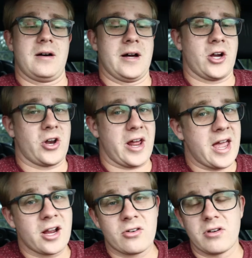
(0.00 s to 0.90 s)
I got
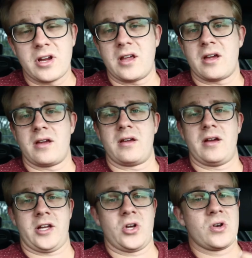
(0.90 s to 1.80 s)
angry,
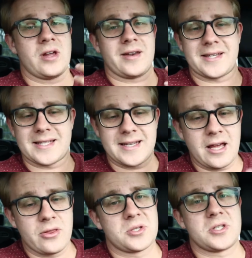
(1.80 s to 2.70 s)
I couldn't
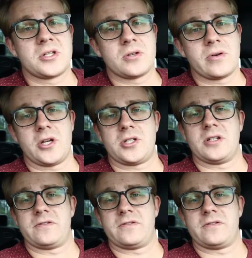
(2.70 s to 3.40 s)
understand the situation,